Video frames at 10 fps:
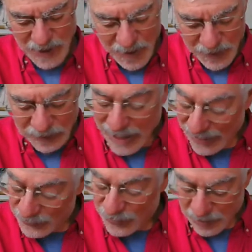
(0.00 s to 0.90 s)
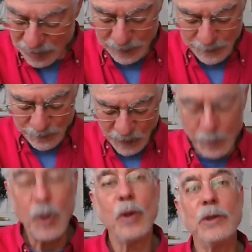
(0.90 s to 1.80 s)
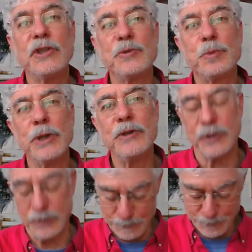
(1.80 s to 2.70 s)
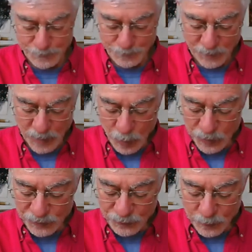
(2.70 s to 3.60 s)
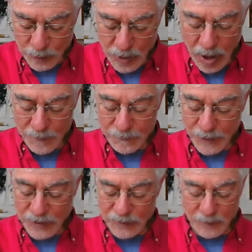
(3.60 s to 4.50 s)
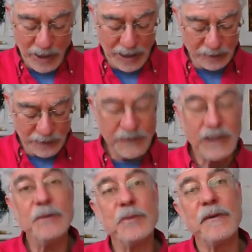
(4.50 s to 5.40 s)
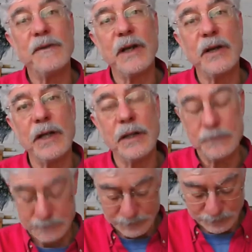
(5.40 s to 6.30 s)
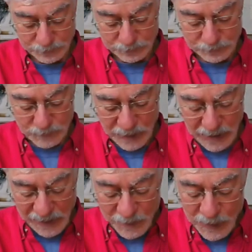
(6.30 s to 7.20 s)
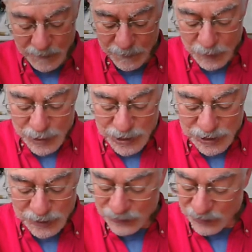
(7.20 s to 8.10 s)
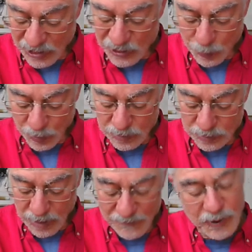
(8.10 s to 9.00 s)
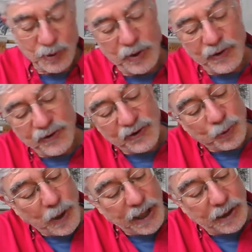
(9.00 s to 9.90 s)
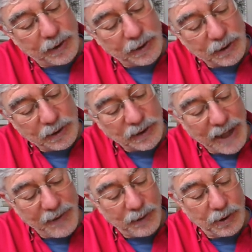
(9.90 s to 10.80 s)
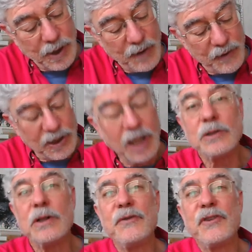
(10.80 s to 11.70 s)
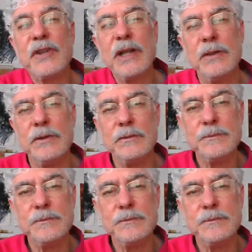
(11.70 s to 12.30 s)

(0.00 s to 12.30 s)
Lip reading: Then last year, a Polish printer, who was a friend of mine living in Bavaria, gave me a virgin sketchbook covered with suede leather, the color of skin.